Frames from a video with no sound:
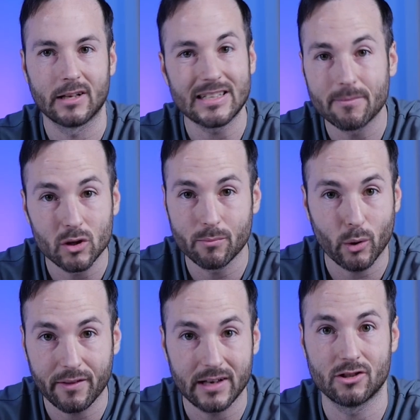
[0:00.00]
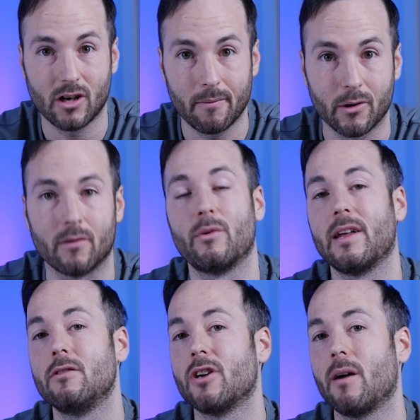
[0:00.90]
That's the most important thing, is job growth.
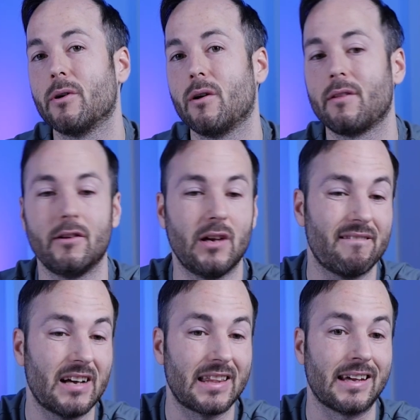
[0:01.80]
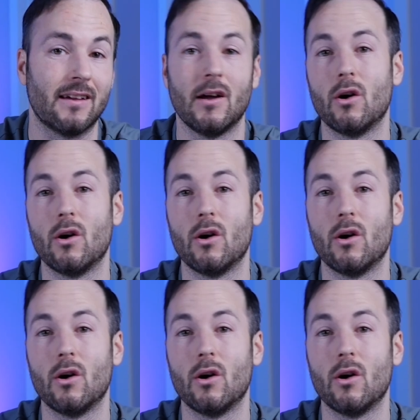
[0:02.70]
Without job growth, you have nothing.